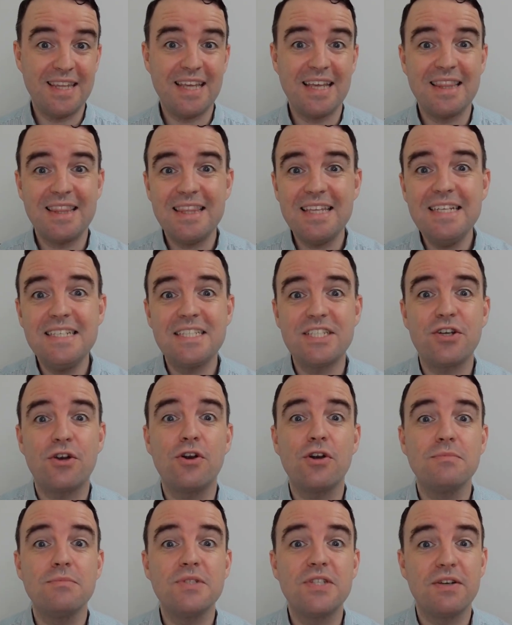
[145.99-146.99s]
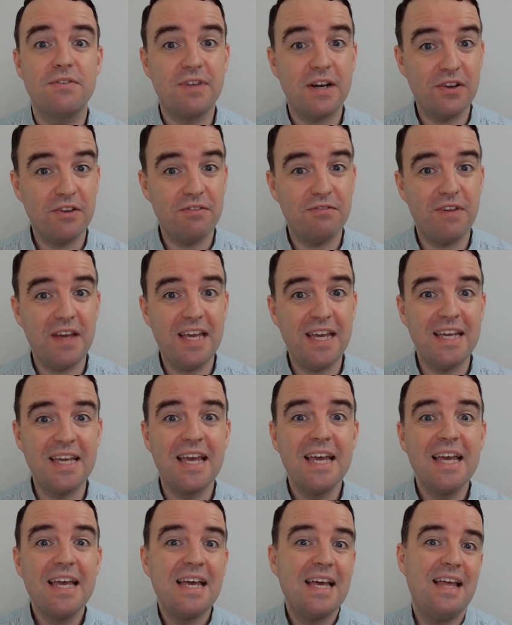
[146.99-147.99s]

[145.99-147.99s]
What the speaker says: that these terms are very vague